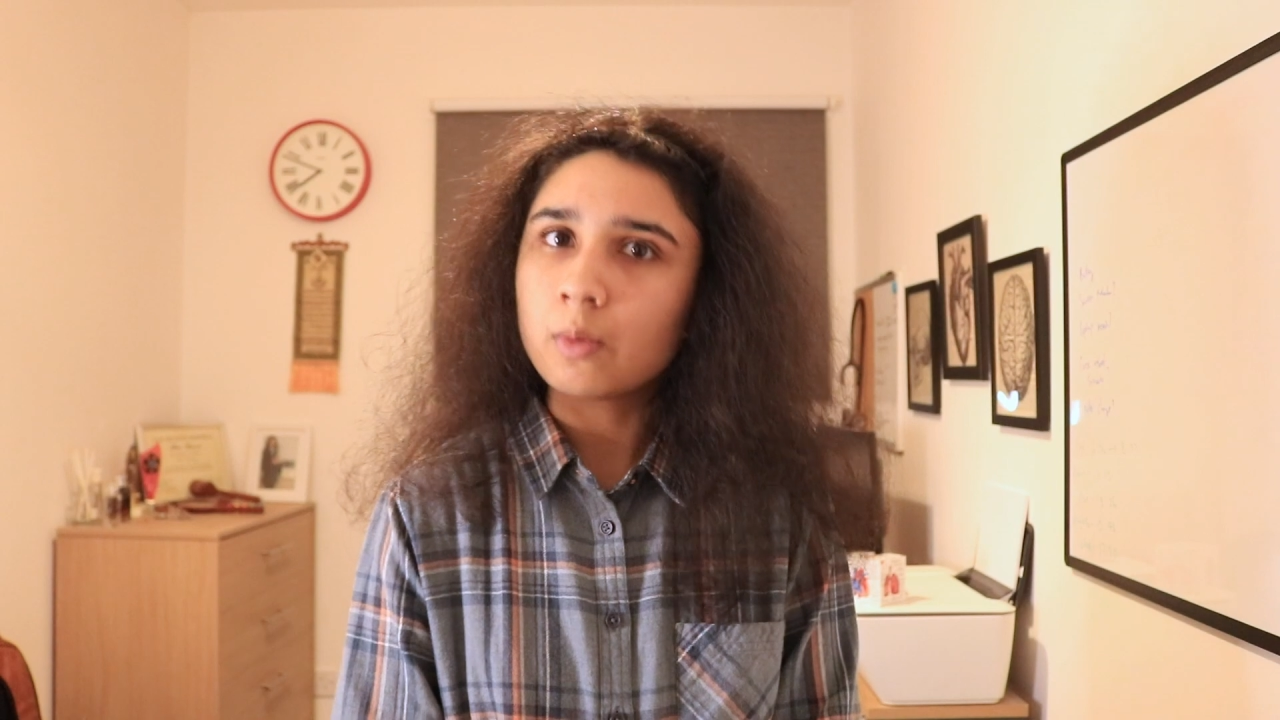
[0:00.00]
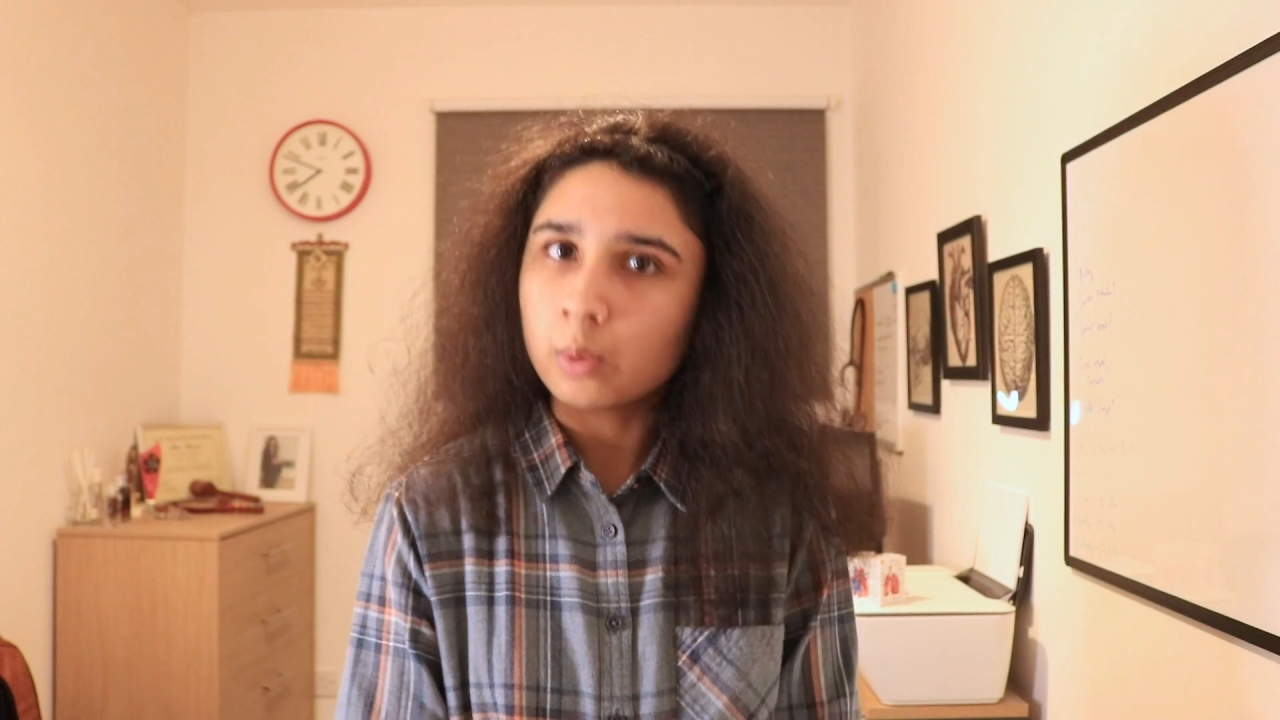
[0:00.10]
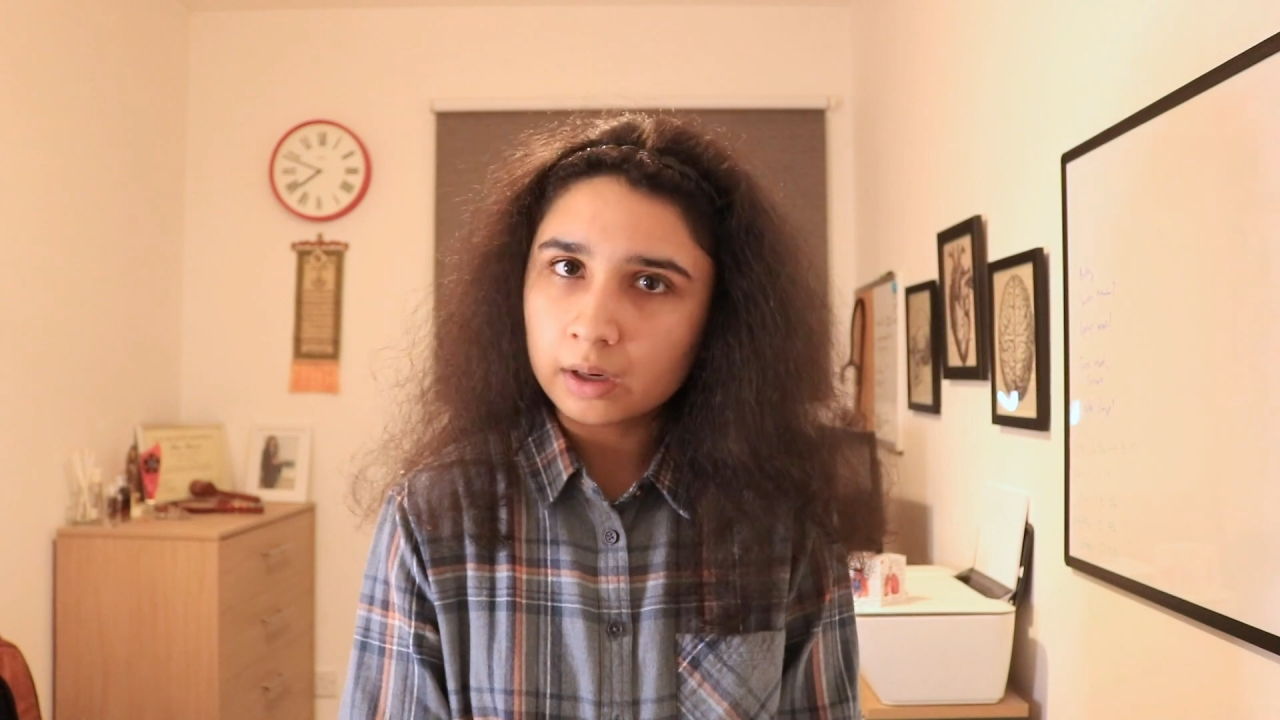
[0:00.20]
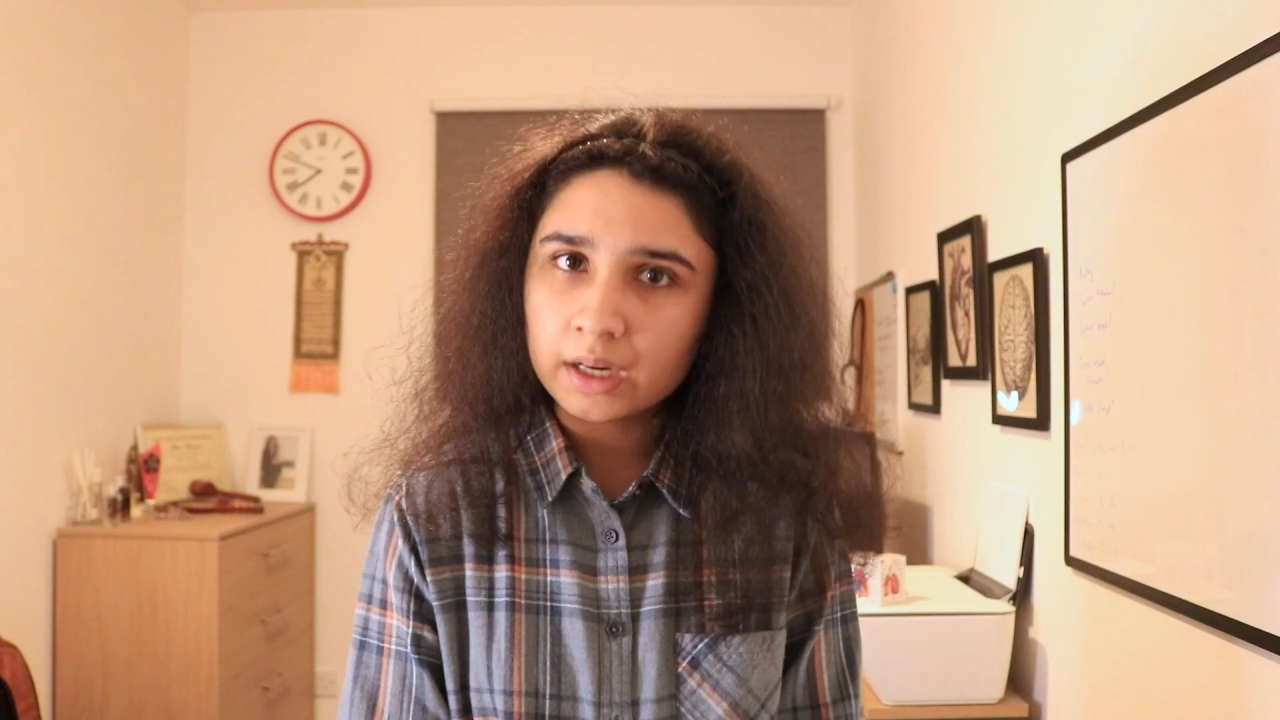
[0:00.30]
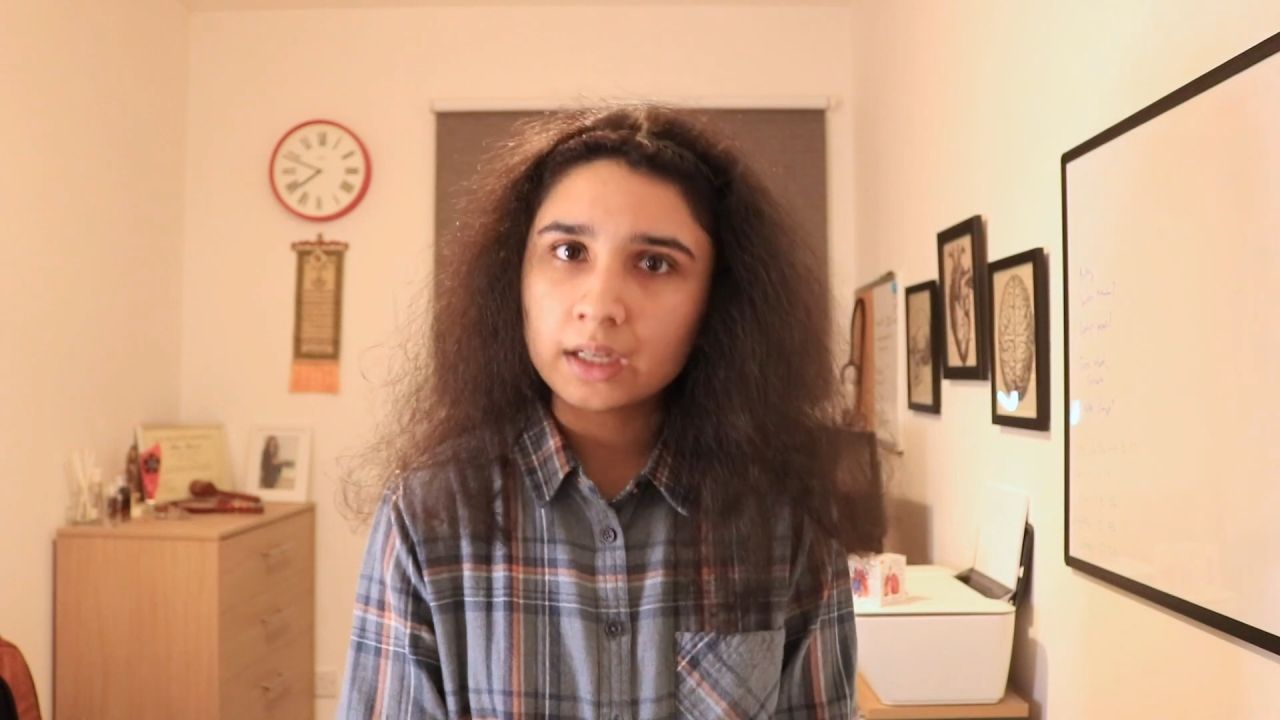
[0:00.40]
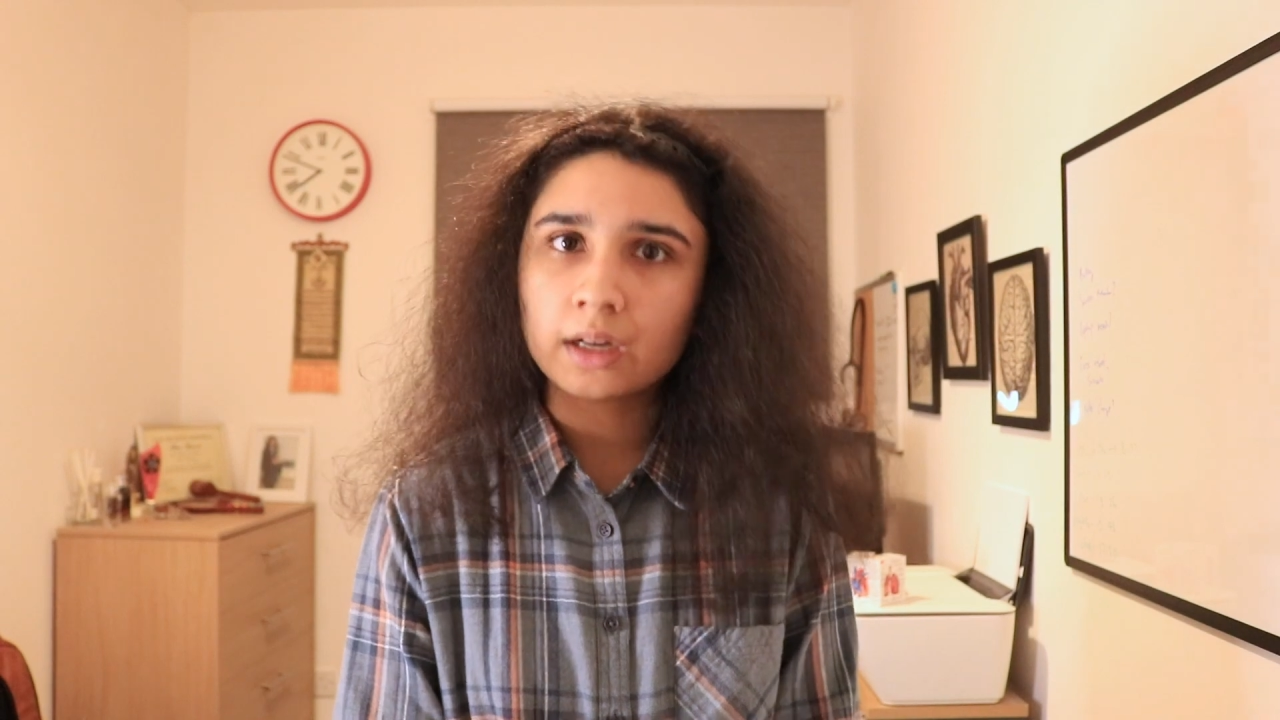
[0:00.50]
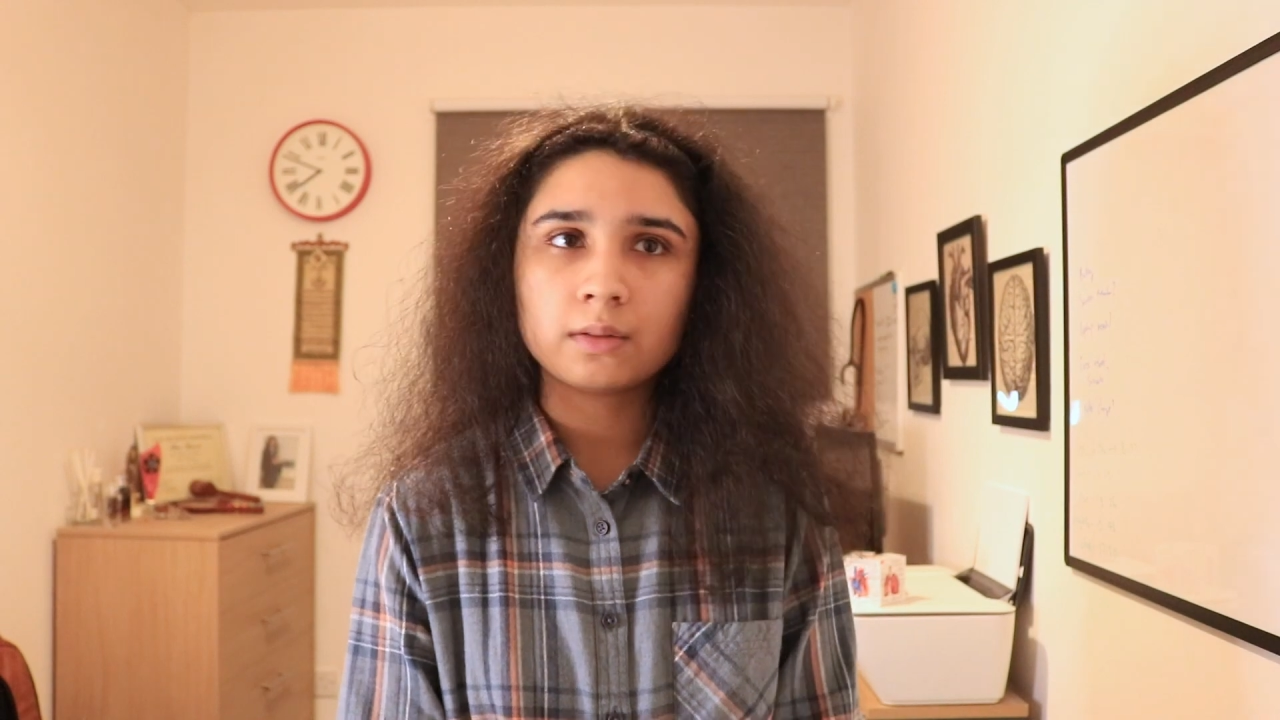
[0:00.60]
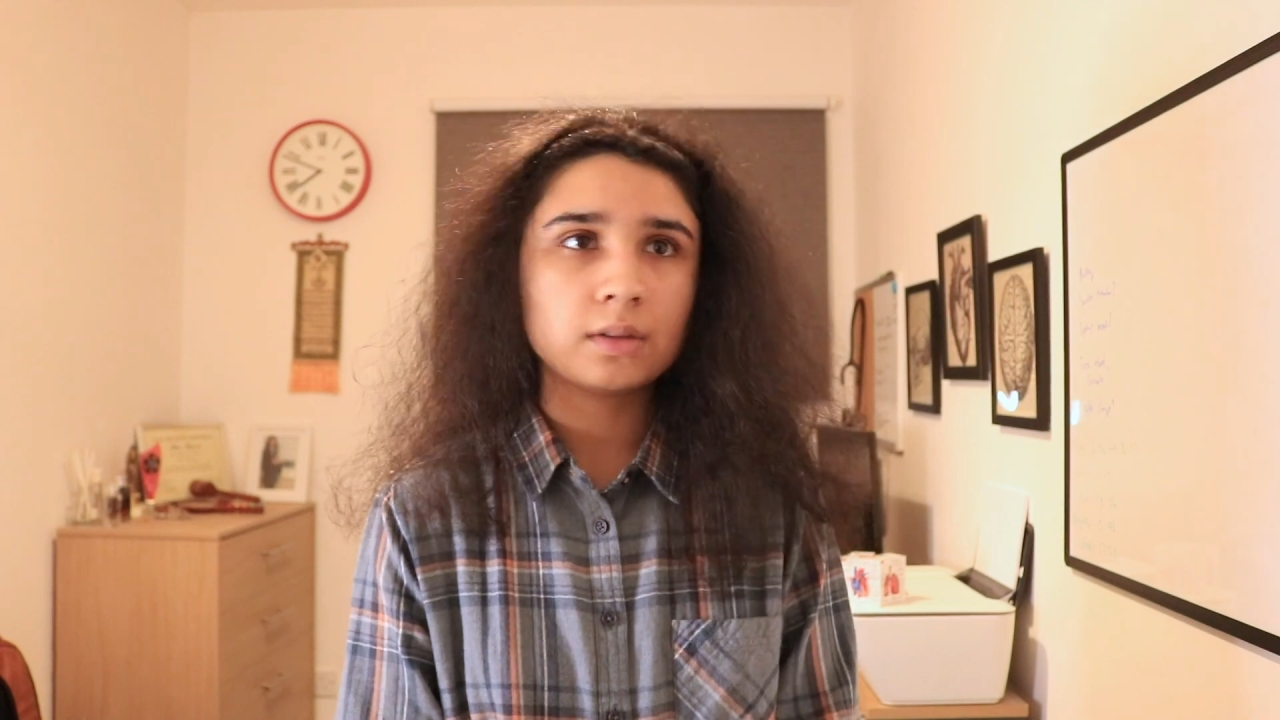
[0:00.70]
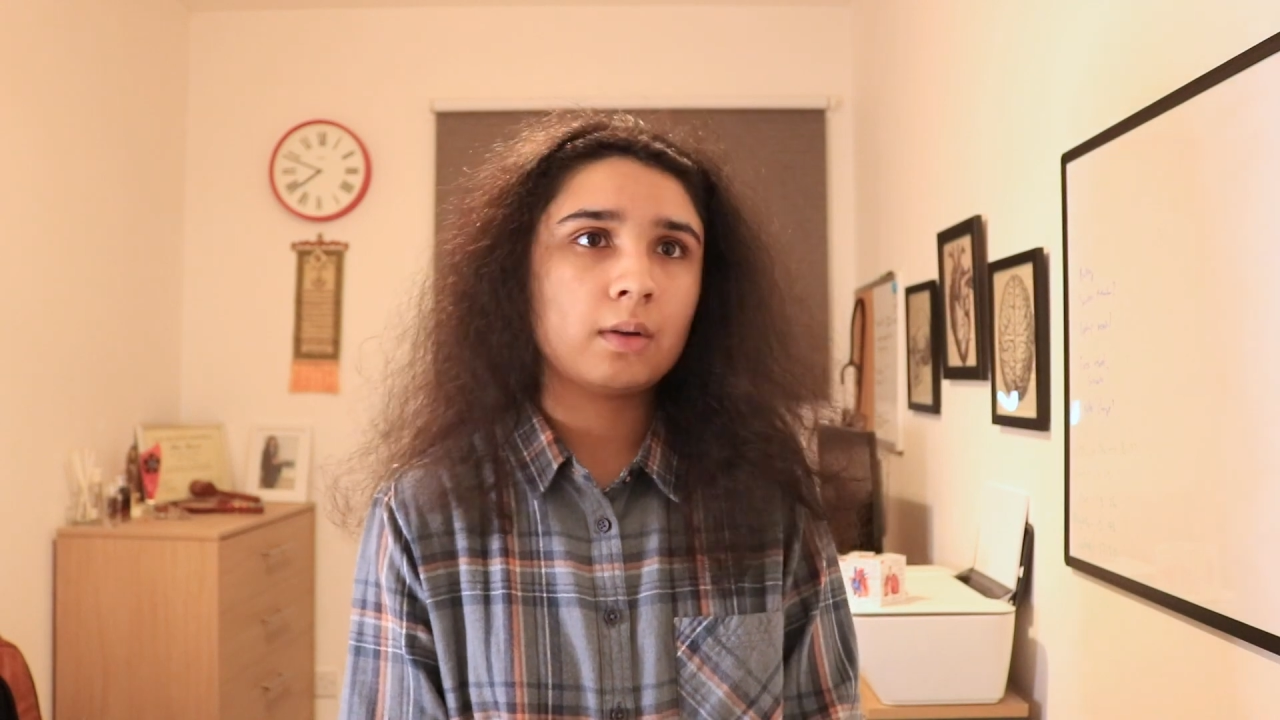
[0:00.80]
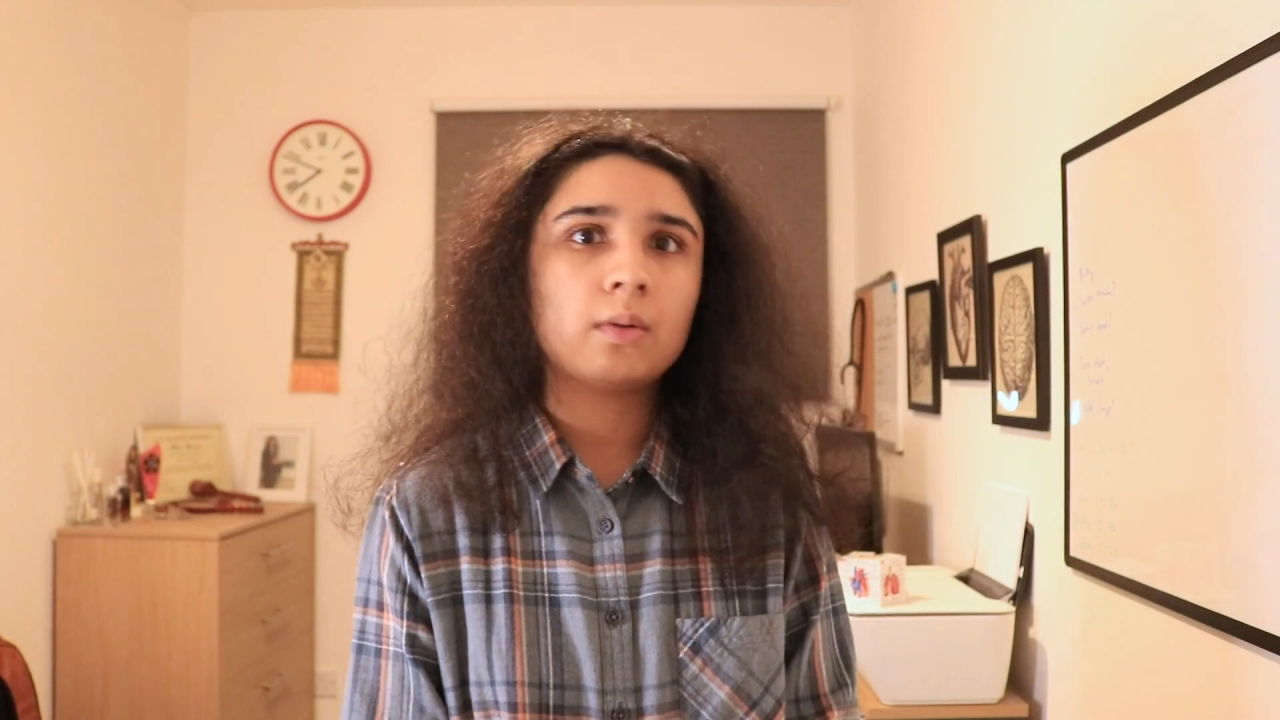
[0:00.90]
worried, and
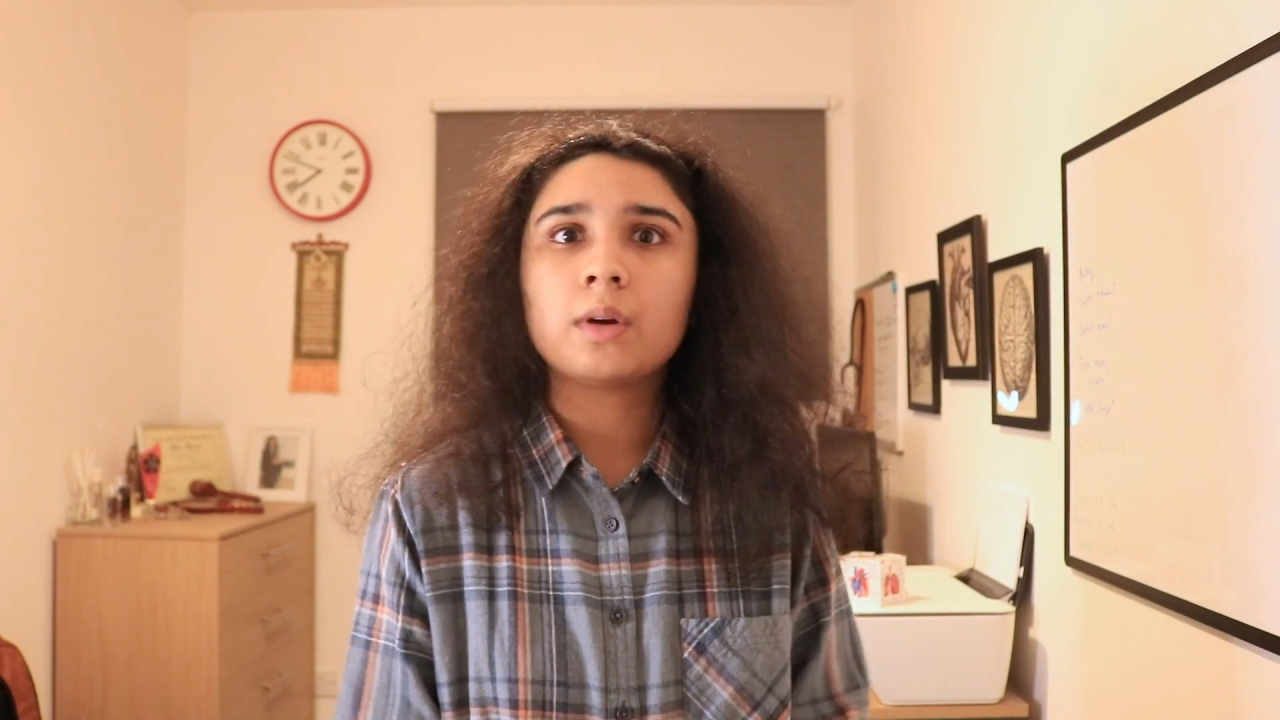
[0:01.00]
I was like,